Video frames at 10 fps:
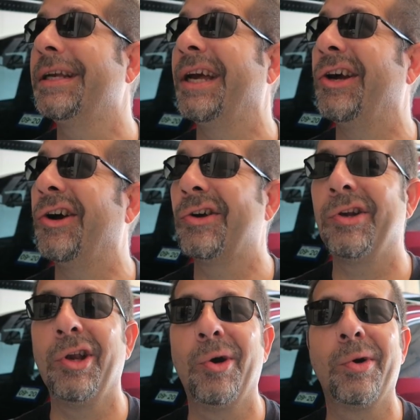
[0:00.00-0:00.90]
Kind of hard
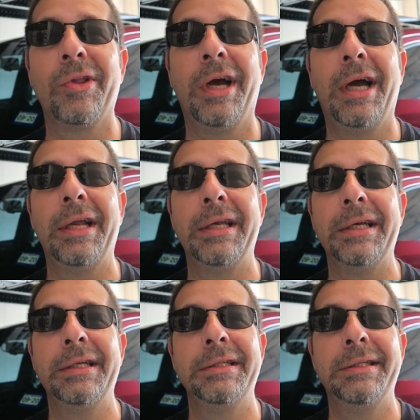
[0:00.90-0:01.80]
to lower the
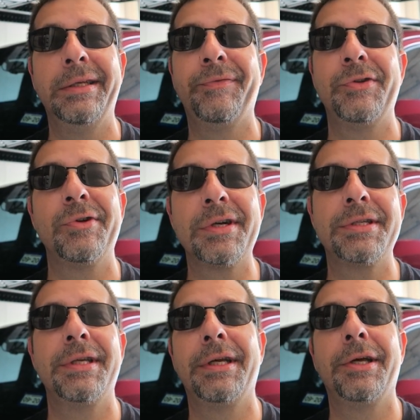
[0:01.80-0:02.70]
Honda if the
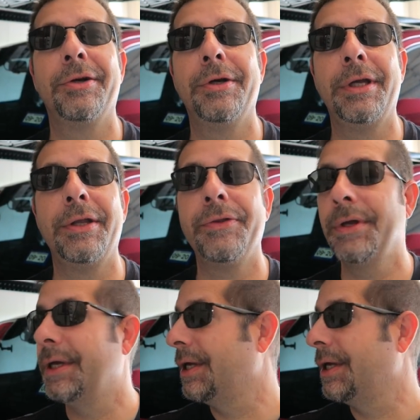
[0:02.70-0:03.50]
truck's sitting underneath.